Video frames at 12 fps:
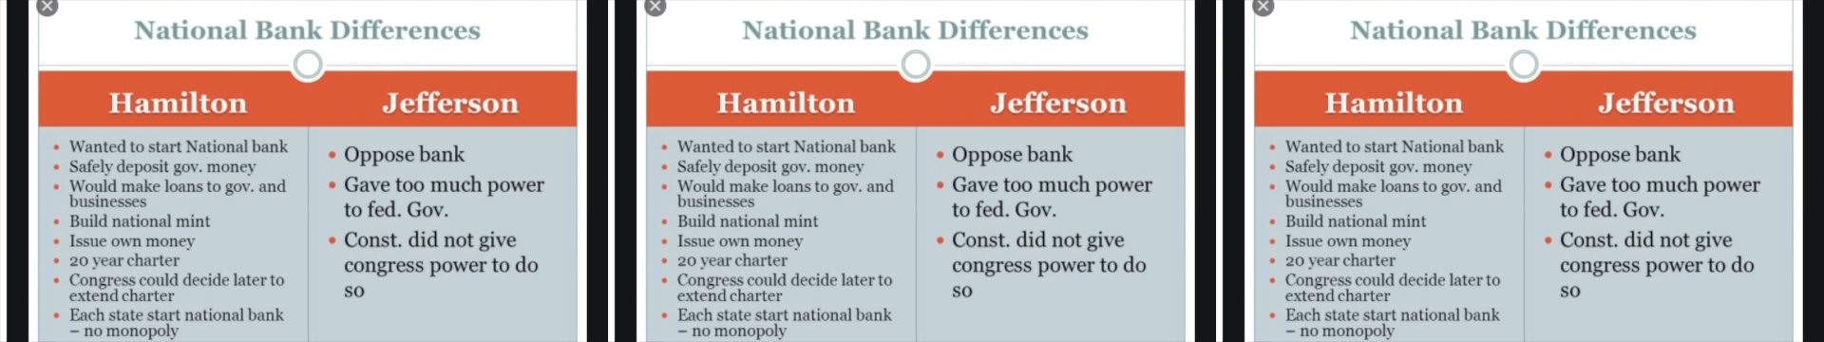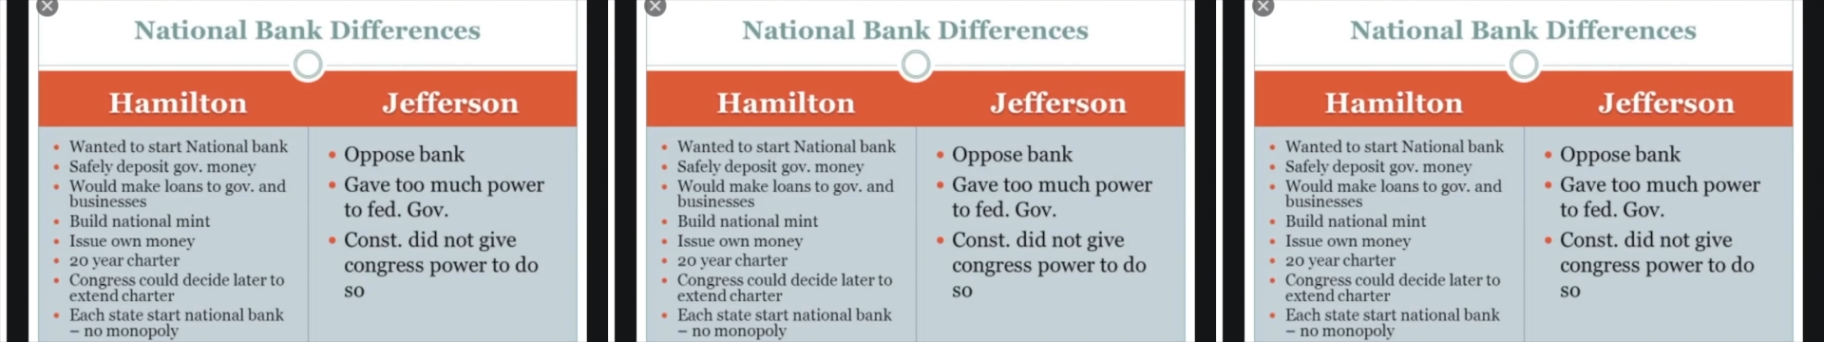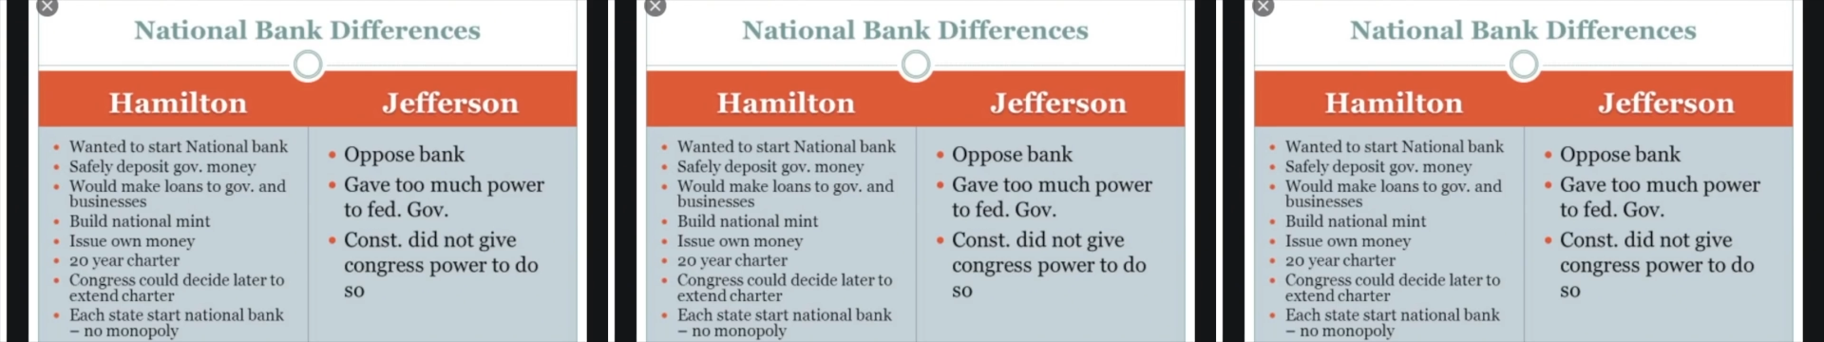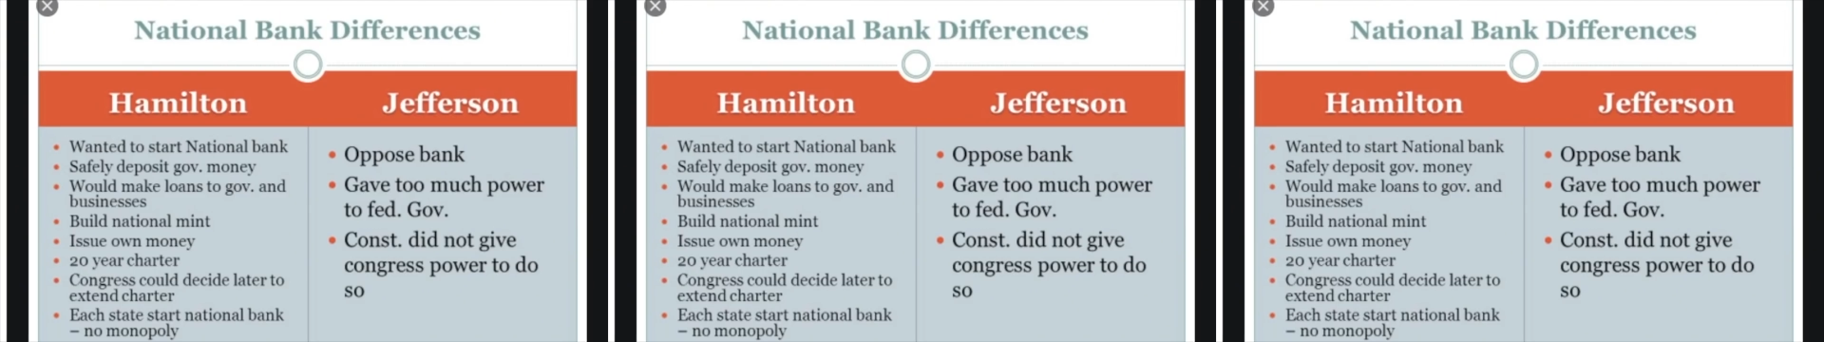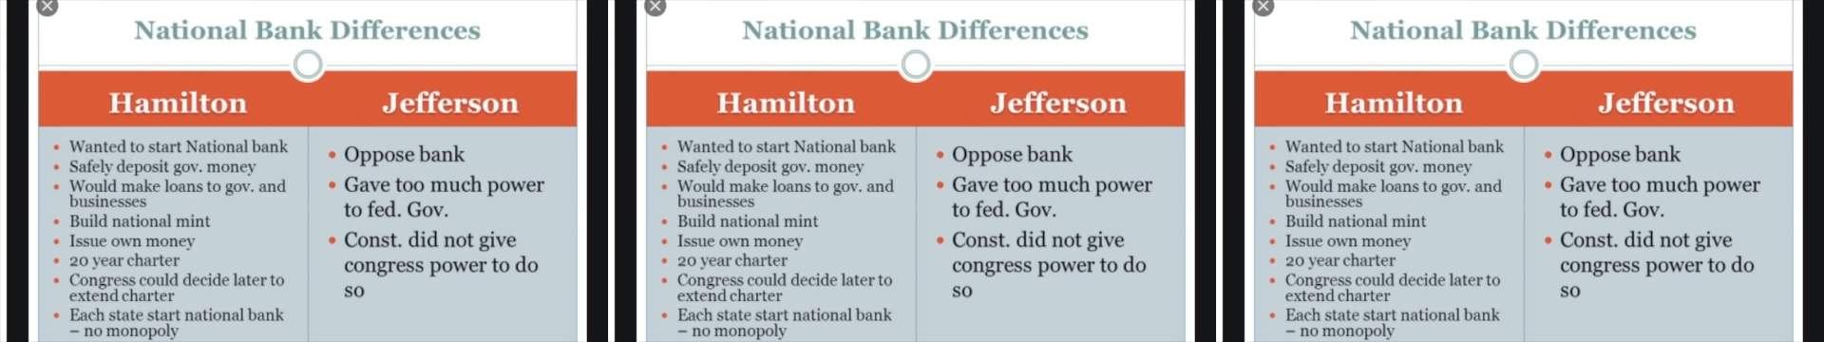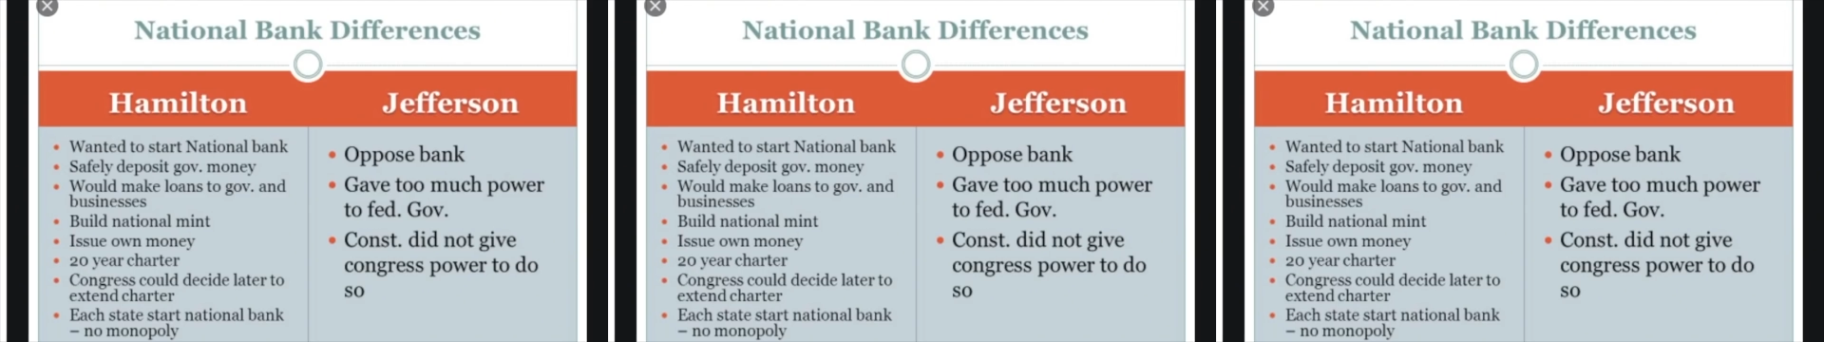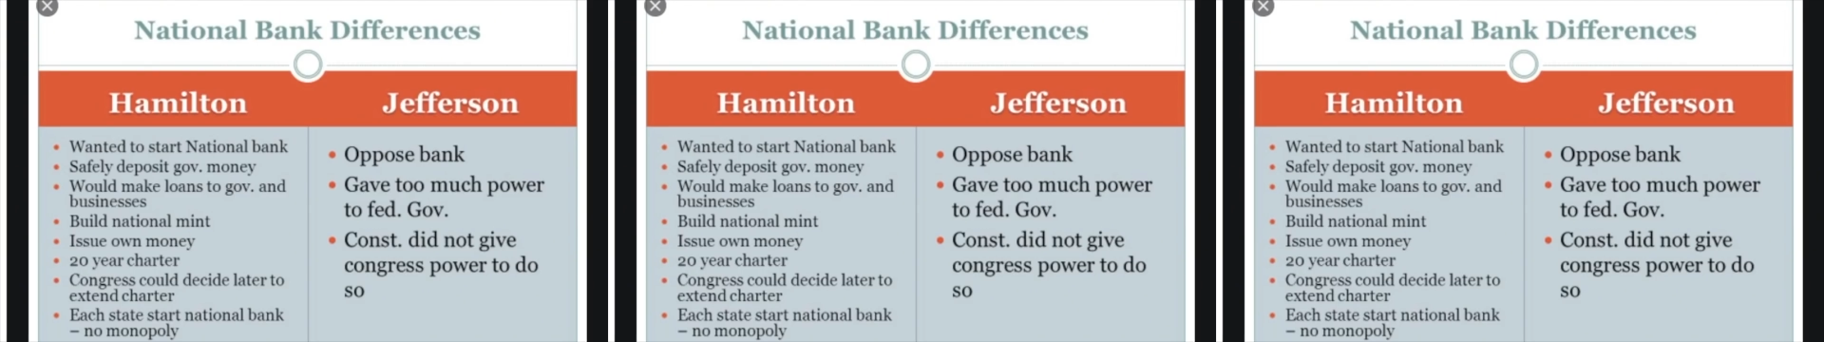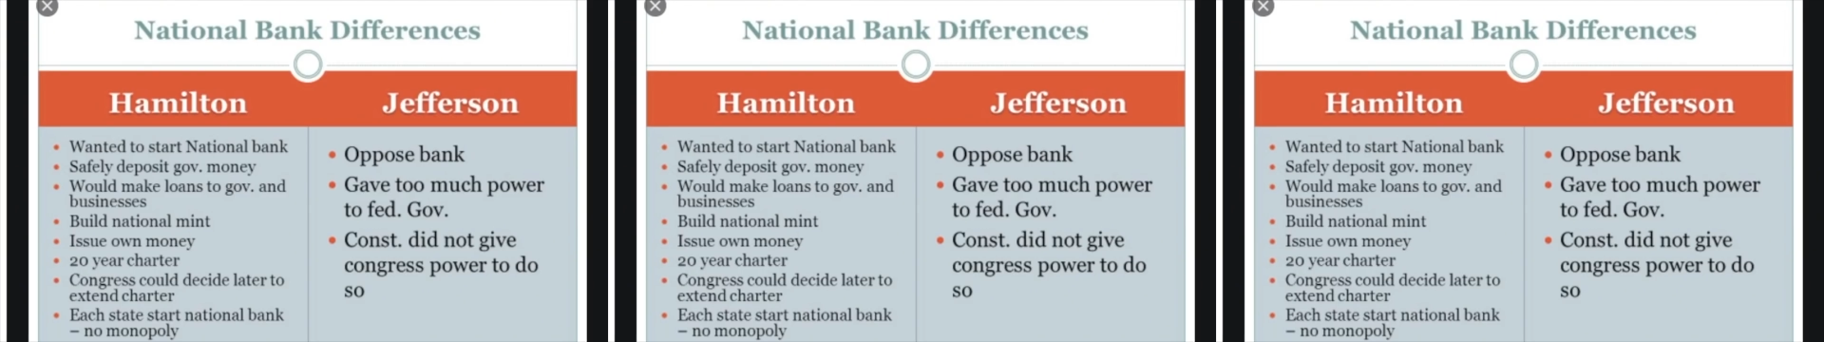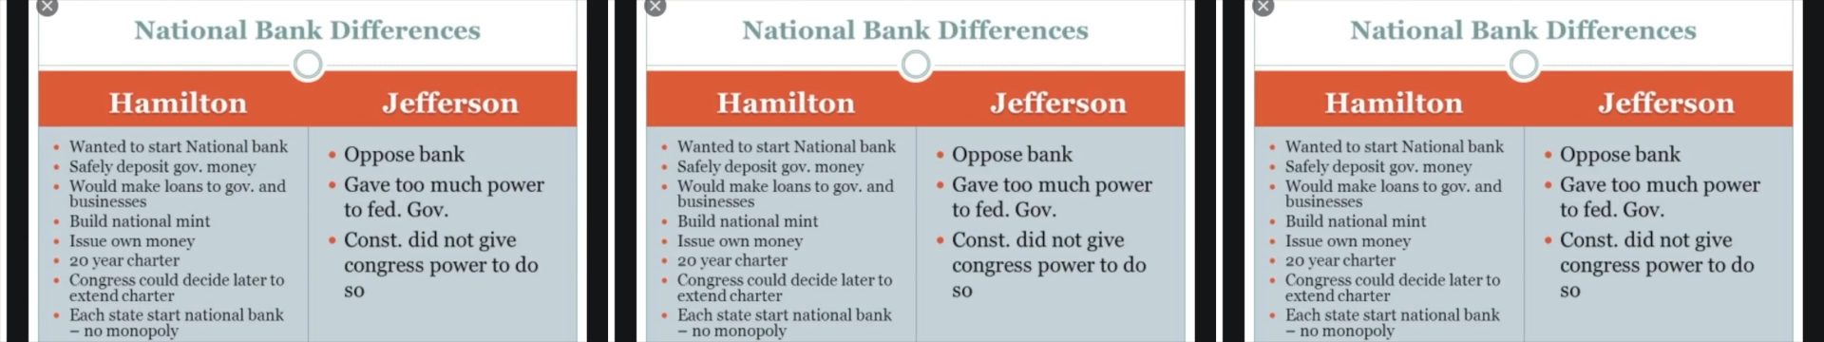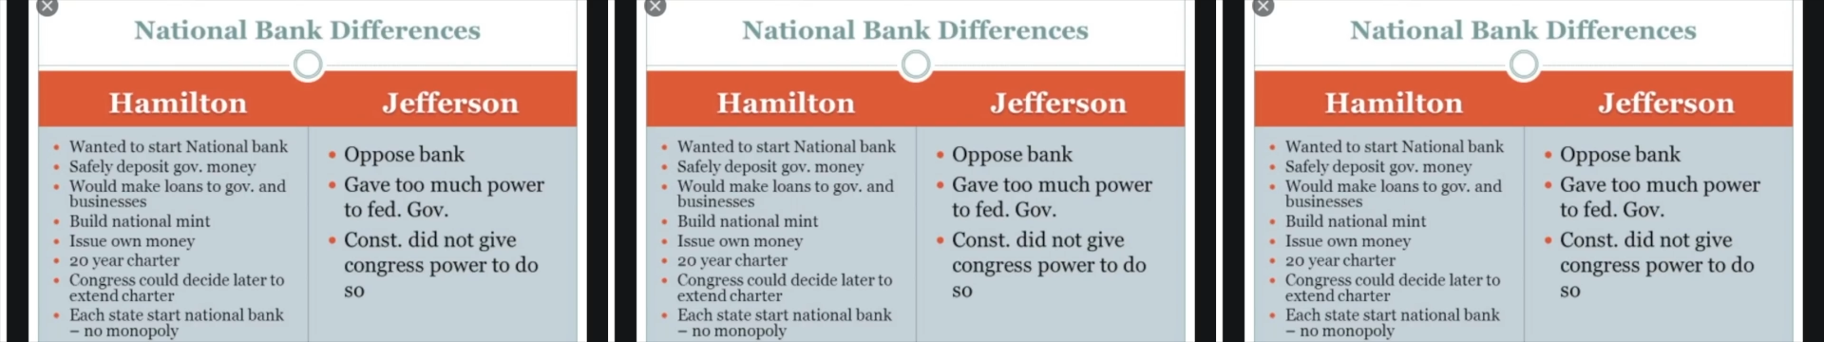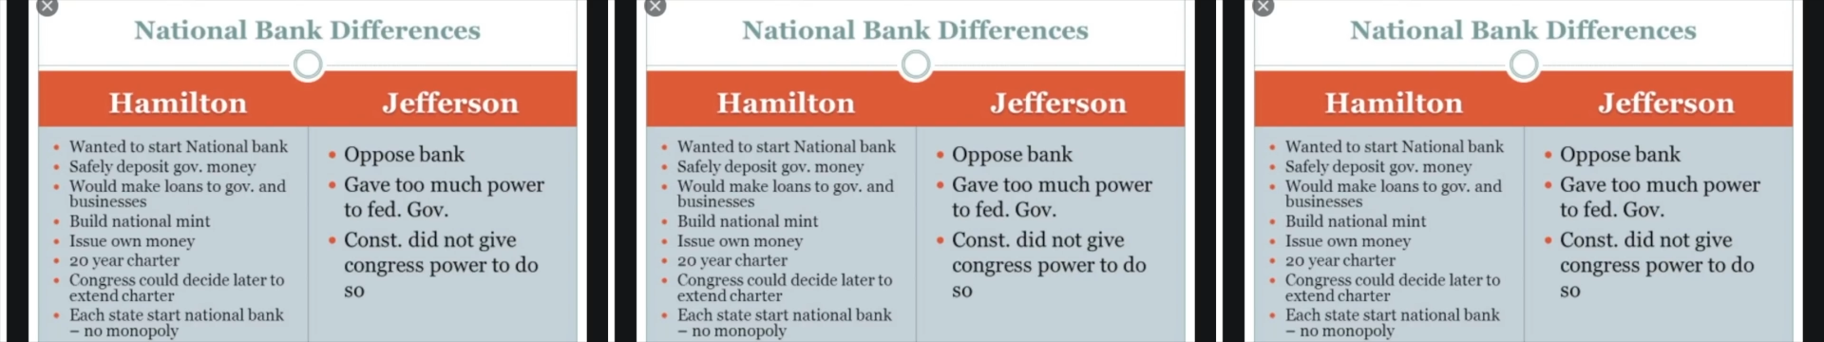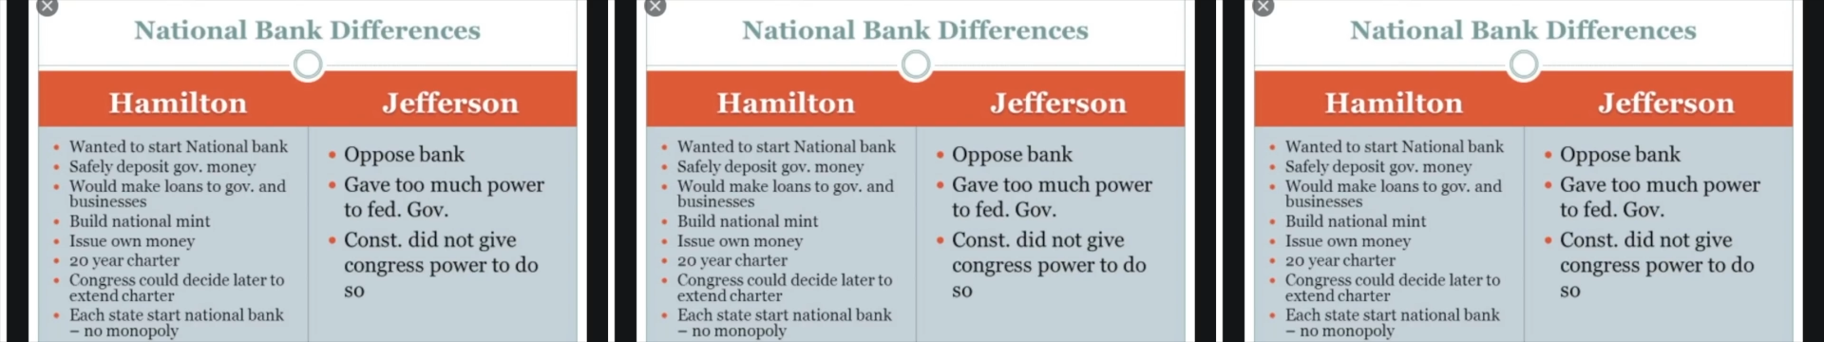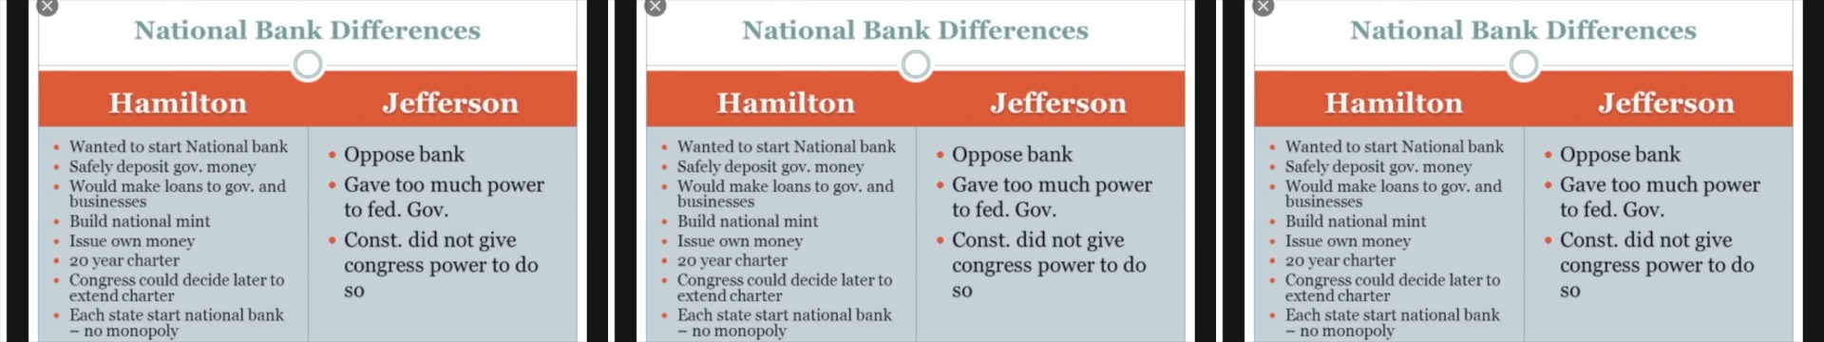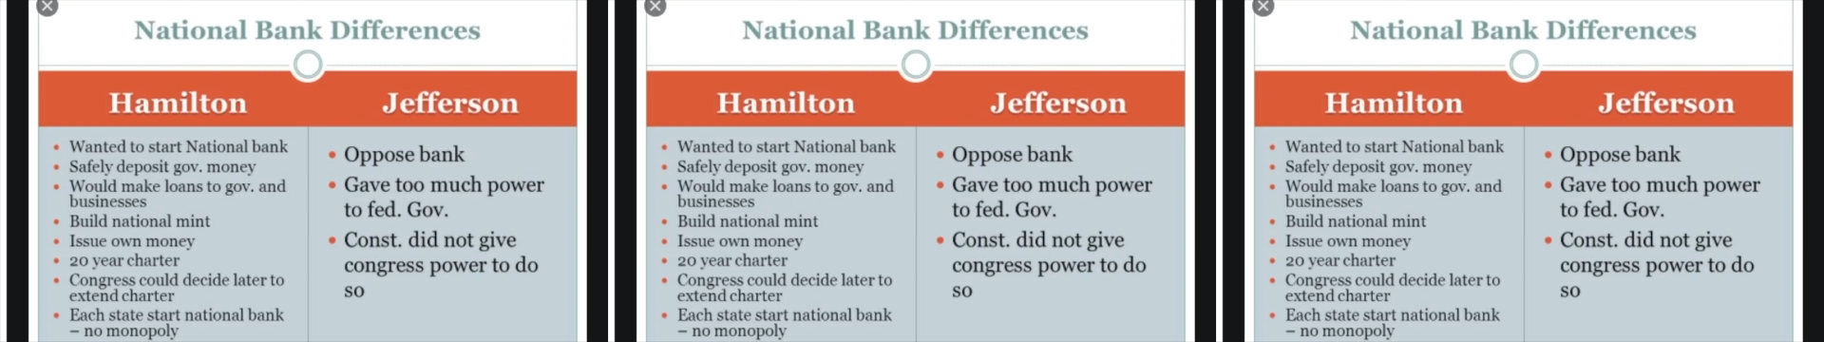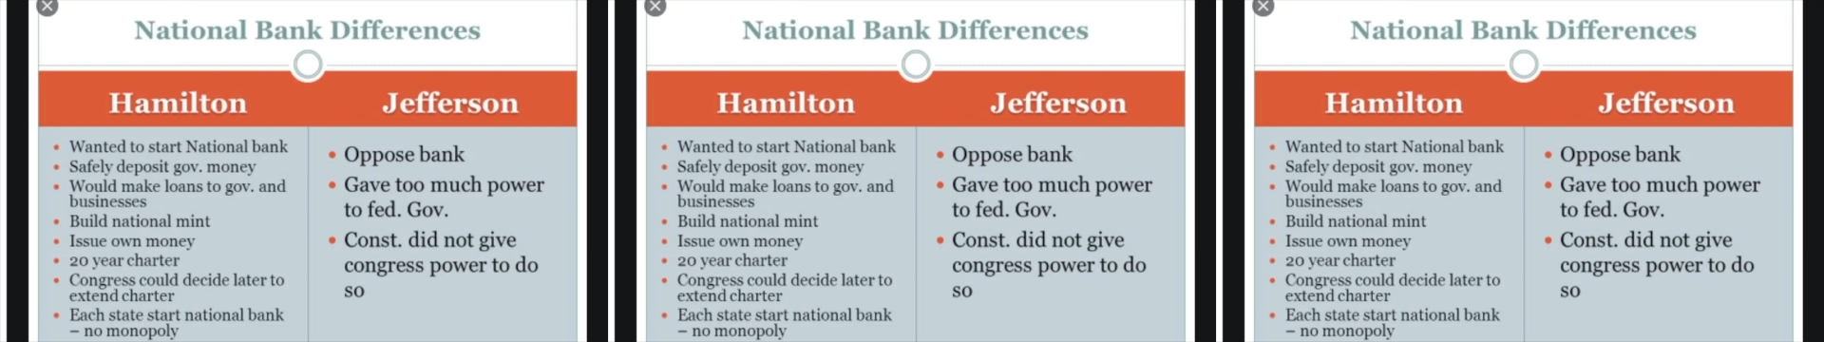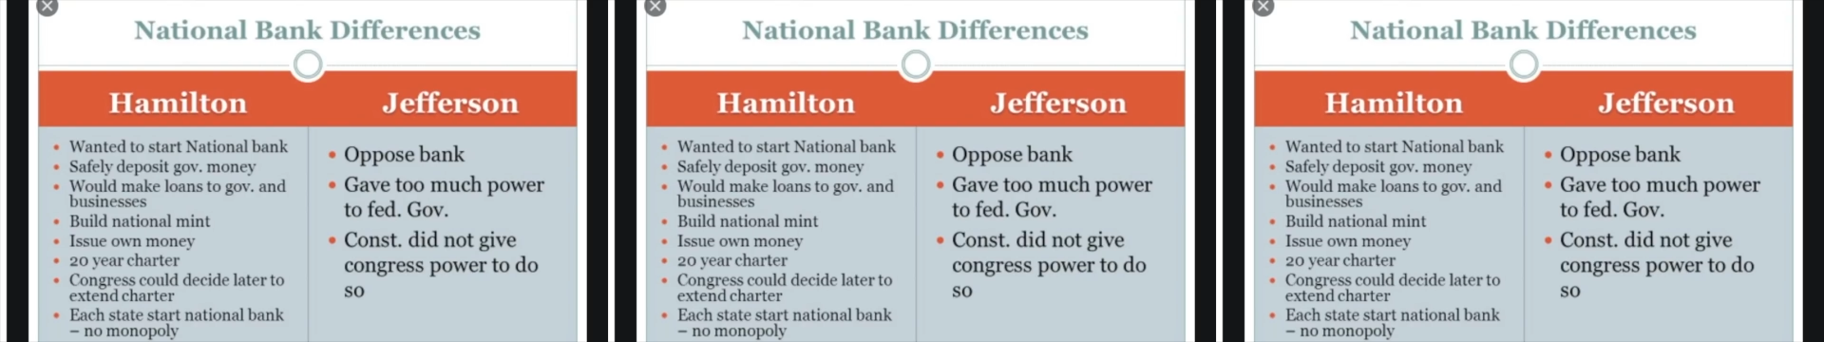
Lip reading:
No face is visible, so there are no lips to read.